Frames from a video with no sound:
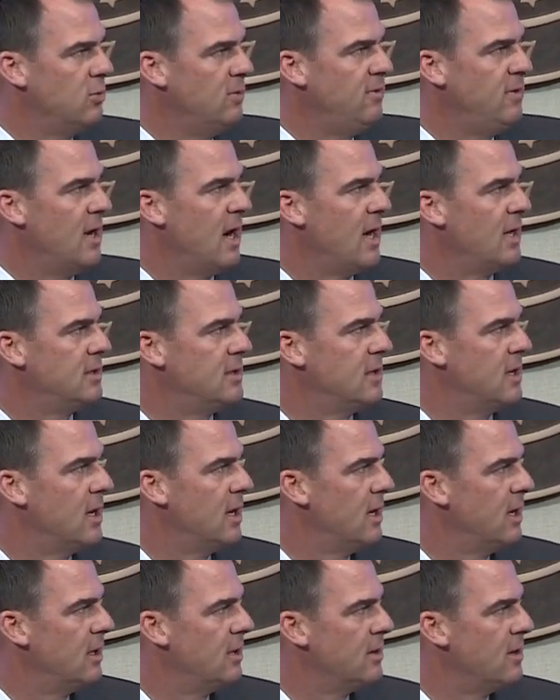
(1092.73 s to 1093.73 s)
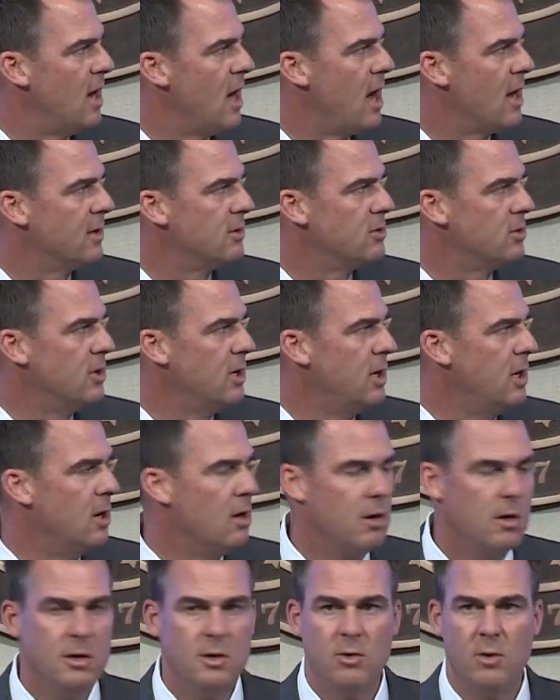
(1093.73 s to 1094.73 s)
We've got the auditor
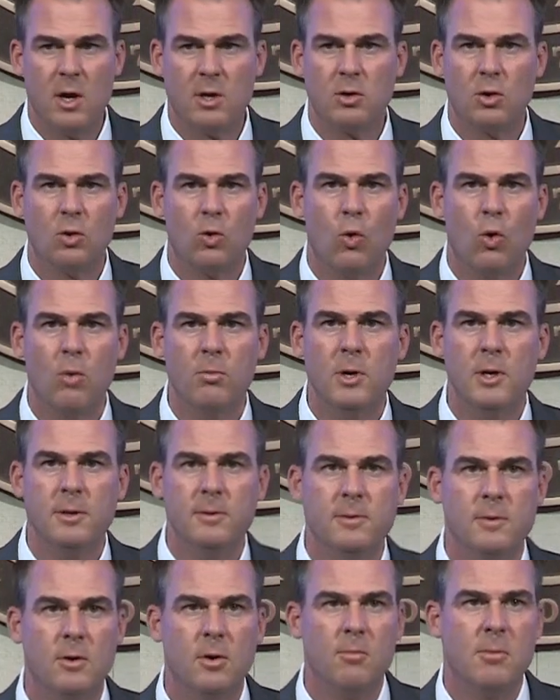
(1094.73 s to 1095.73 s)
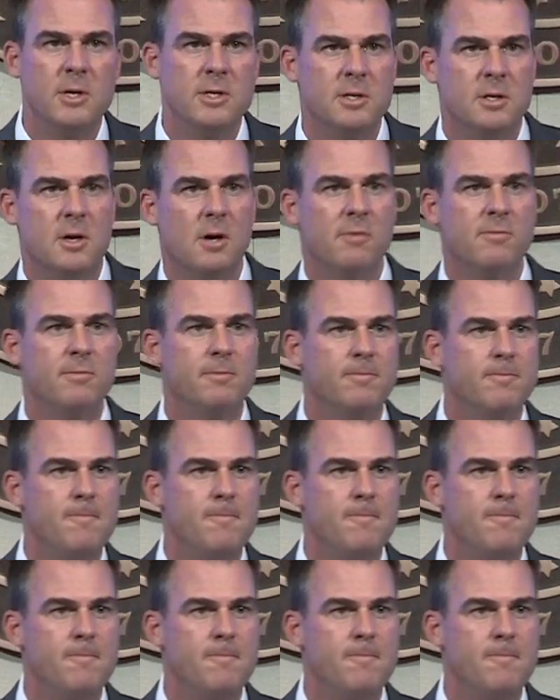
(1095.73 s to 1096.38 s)
here and Director Corbett or myself.